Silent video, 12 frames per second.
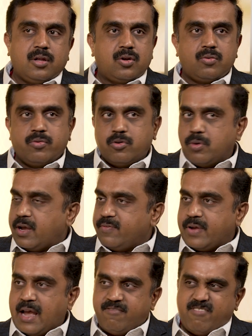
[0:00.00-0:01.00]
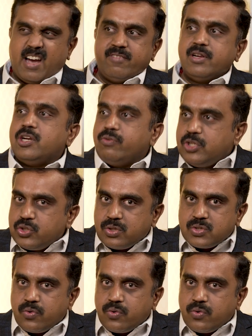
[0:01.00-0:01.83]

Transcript: would have had 5 individuals